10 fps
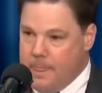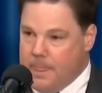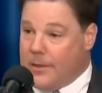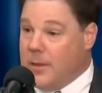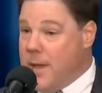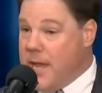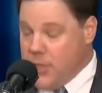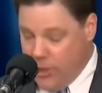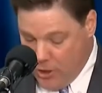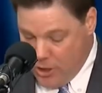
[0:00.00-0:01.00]
that the
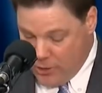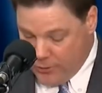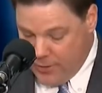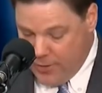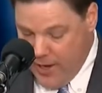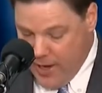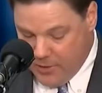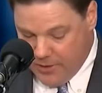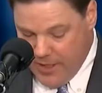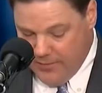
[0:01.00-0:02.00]
patient called and
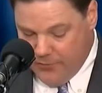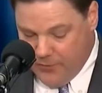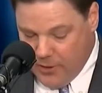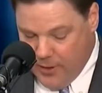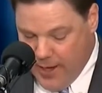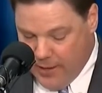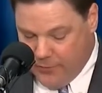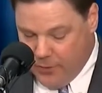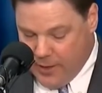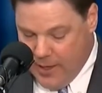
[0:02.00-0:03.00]
was leaving for Atlanta
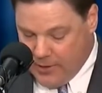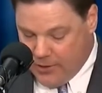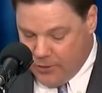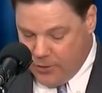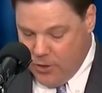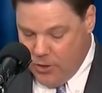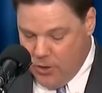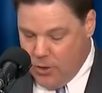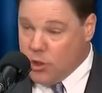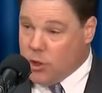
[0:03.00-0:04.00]
for a concert
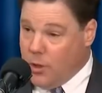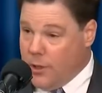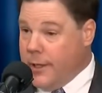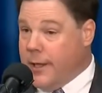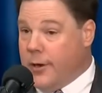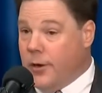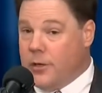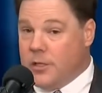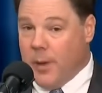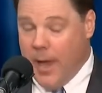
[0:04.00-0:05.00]
shortly and hurt
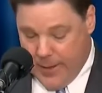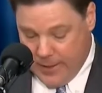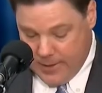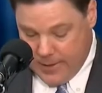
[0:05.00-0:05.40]
his back